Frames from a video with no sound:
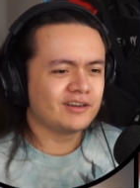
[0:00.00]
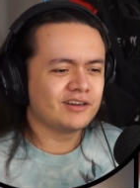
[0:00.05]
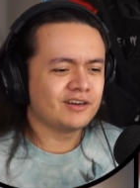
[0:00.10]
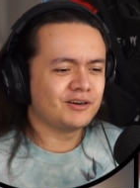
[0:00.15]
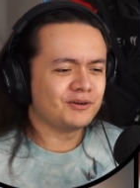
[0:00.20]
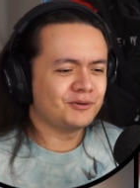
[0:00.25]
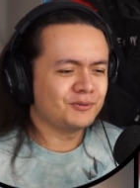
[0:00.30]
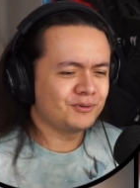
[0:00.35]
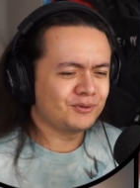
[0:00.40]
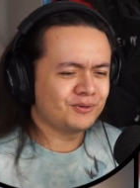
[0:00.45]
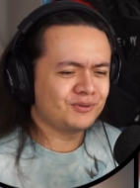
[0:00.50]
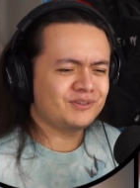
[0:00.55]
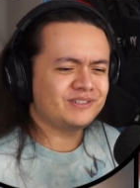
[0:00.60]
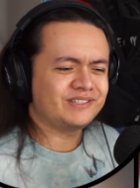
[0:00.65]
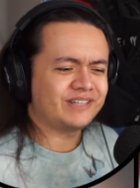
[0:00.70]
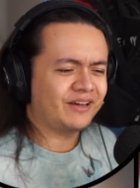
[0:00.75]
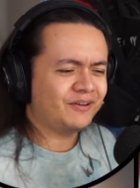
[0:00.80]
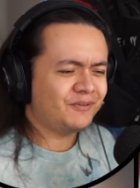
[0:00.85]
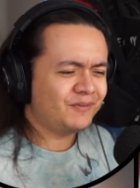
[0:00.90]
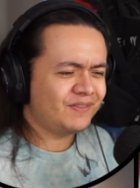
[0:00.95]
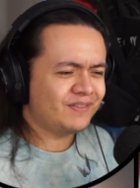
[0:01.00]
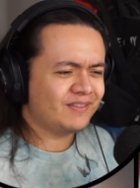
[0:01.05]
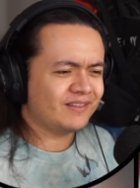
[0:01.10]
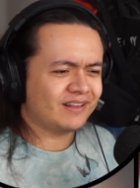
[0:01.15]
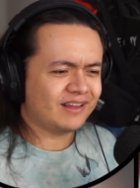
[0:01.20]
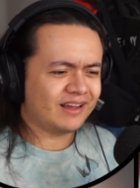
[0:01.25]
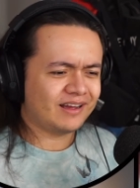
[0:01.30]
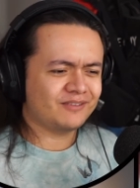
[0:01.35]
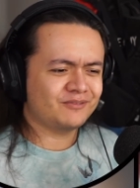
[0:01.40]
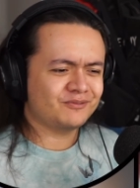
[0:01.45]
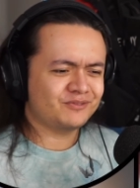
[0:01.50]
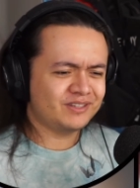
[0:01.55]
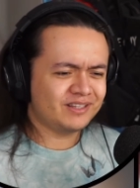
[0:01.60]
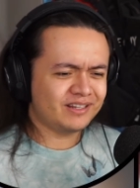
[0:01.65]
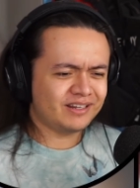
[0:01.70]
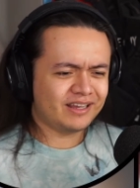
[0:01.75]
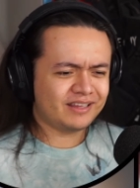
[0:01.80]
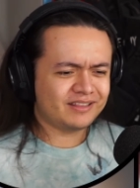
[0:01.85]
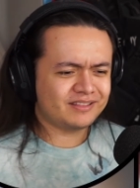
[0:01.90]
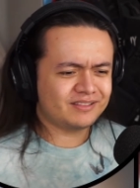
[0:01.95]
Oh, I really
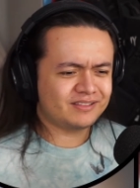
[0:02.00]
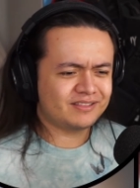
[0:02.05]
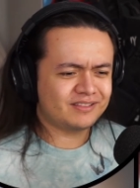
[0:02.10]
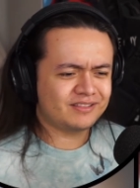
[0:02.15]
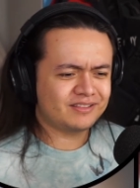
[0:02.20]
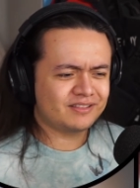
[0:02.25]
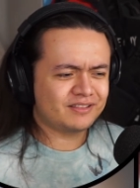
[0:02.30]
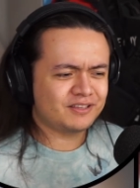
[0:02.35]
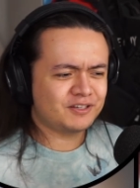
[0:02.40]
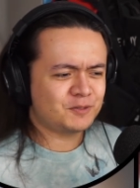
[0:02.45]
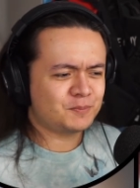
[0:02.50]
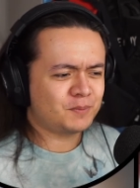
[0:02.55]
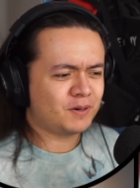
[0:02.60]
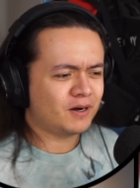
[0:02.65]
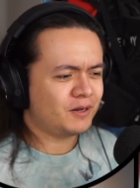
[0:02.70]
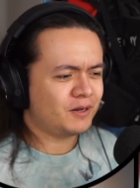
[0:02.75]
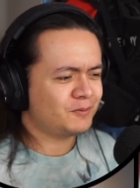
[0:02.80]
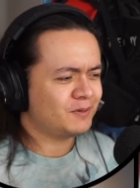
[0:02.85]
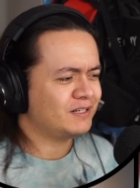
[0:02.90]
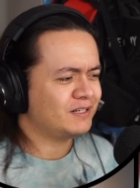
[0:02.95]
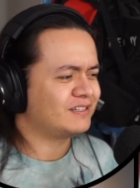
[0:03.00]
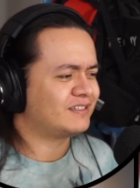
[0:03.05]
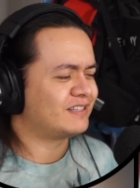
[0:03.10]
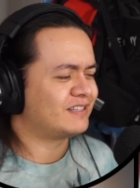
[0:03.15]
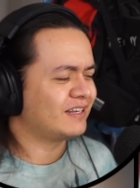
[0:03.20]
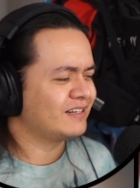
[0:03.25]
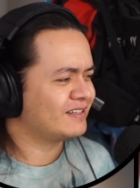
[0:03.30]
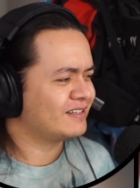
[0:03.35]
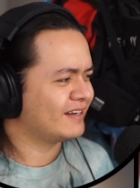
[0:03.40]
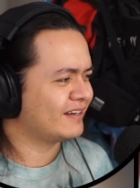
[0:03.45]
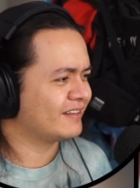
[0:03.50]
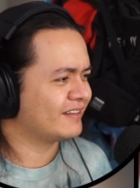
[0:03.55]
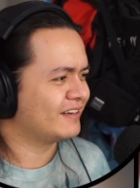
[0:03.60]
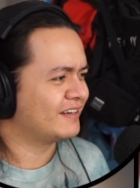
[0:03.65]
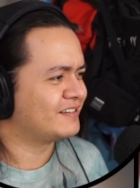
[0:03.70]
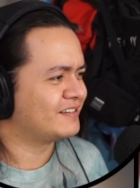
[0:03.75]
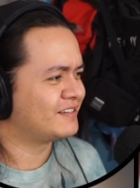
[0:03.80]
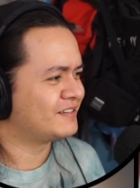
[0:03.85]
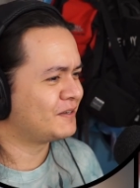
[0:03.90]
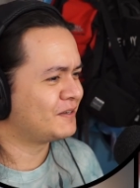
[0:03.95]
like this part where he sings like
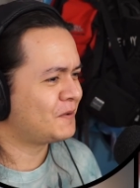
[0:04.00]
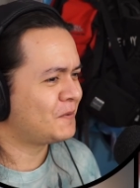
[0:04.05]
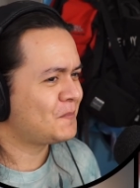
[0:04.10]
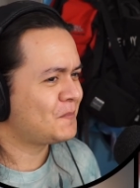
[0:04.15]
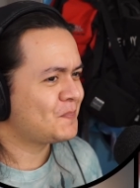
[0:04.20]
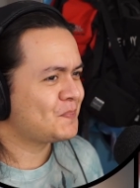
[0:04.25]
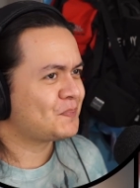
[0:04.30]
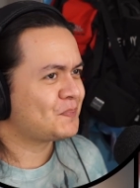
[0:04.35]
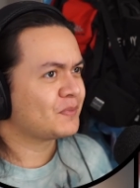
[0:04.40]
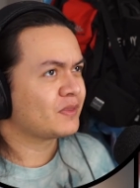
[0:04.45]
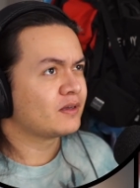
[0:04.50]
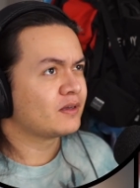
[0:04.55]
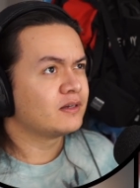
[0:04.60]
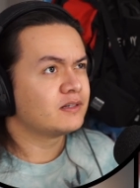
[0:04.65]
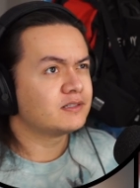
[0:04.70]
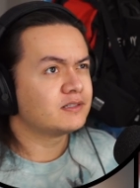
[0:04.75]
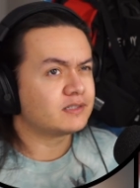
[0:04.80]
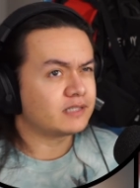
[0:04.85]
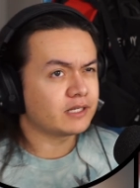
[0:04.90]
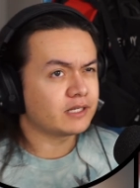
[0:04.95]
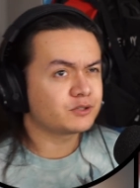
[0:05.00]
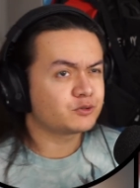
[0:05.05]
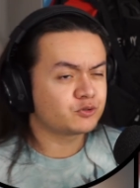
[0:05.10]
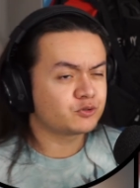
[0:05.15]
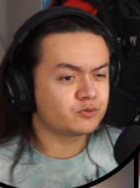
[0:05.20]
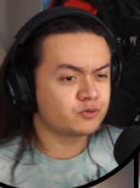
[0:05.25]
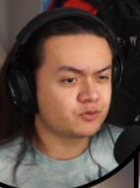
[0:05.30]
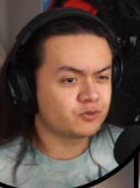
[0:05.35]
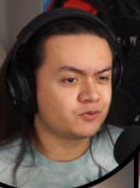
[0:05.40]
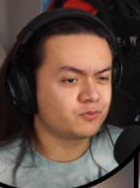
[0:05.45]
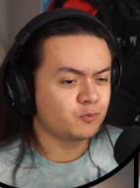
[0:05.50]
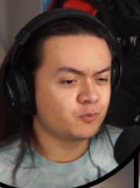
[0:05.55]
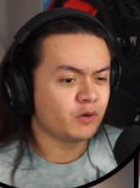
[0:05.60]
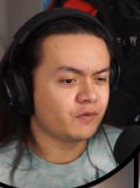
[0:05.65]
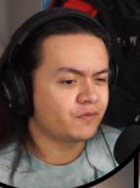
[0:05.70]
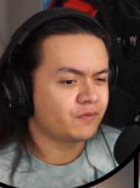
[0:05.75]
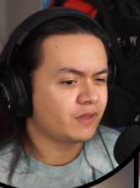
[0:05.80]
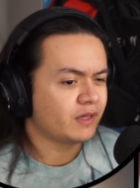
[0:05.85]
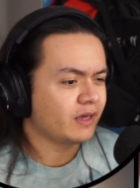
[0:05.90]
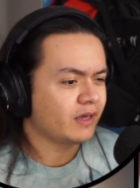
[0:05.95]
this. Sings
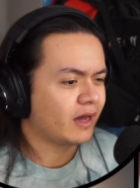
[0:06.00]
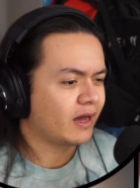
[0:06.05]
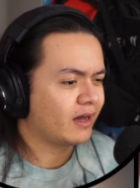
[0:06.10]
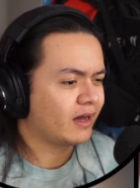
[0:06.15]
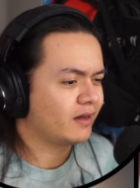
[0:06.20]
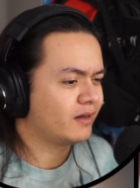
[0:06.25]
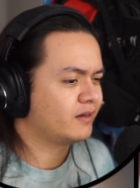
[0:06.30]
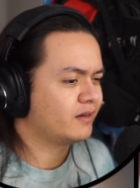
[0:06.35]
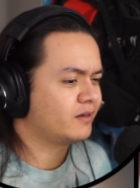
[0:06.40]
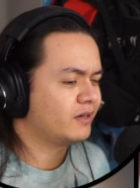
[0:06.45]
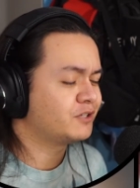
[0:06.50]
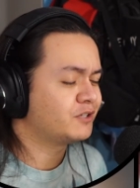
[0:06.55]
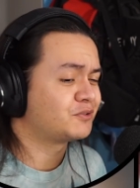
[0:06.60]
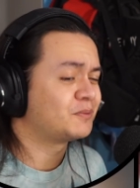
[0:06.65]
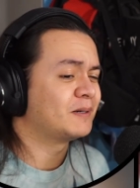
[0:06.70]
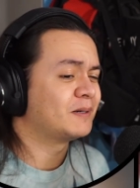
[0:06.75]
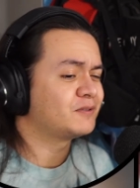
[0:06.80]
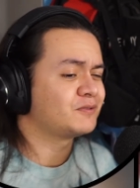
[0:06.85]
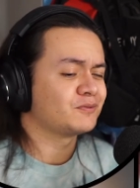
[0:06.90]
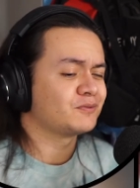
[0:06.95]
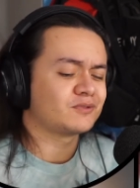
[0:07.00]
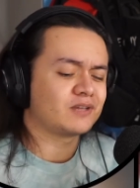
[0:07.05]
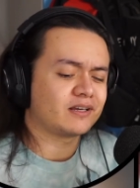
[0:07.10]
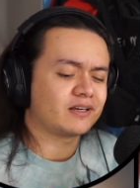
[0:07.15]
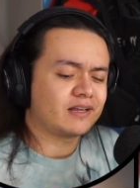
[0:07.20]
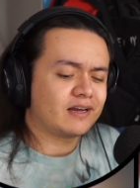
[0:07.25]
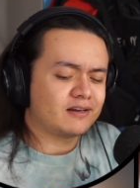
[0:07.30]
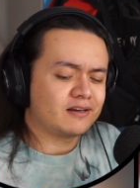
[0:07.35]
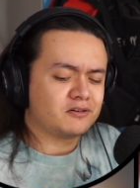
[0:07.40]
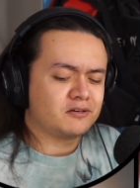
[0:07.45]
with the uh, instrumentals like that.